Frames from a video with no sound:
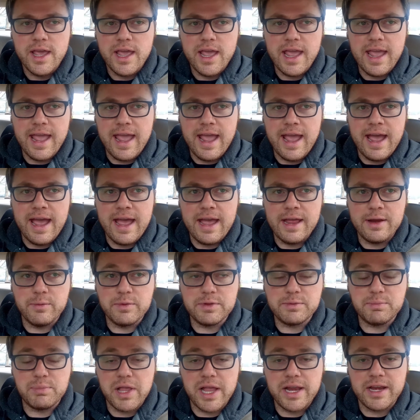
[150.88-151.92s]
and
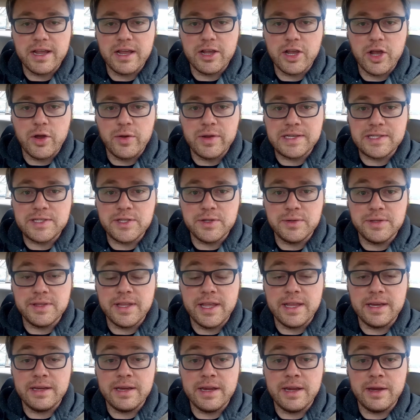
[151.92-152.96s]
was planning on going to, and
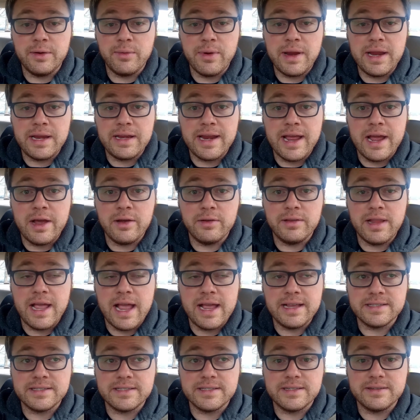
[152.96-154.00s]
then it rained out
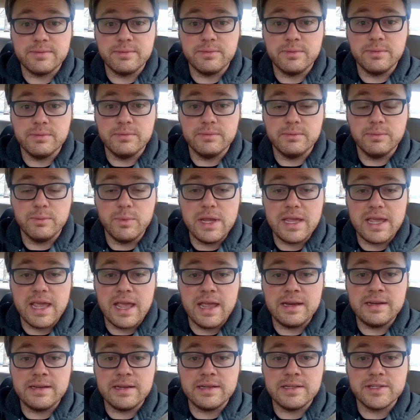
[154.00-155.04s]
last
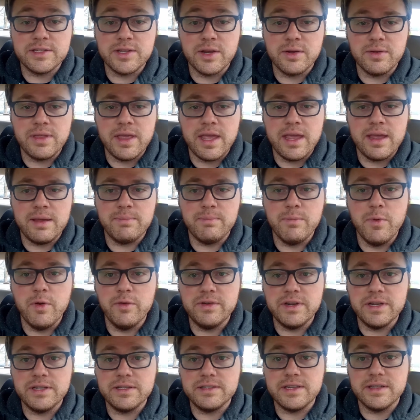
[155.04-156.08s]
weekend, and so they moved
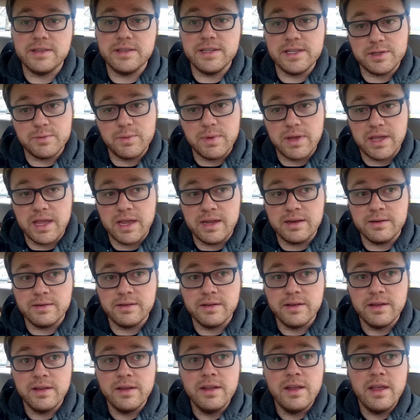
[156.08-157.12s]
it to this weekend,
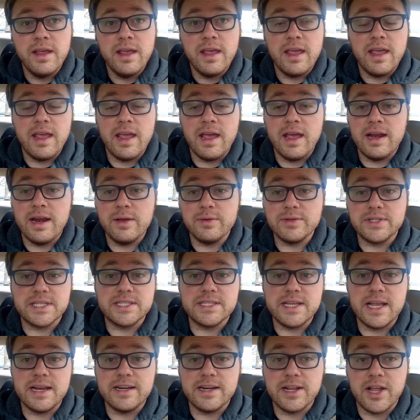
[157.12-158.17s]
and I was
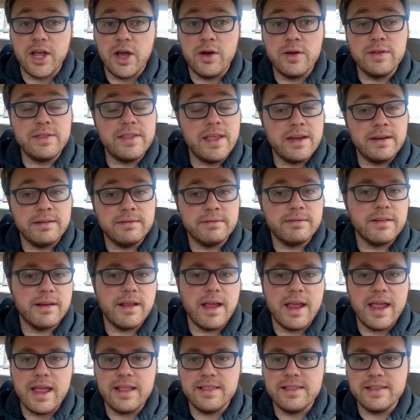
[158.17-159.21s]
excited to go, and then
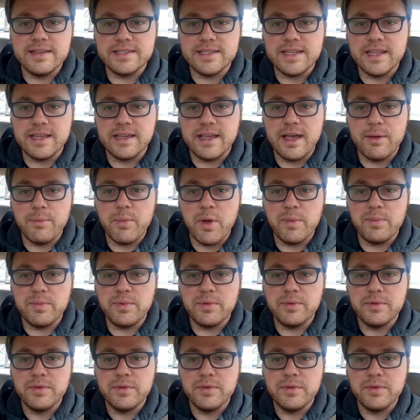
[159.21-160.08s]
I had this thing come up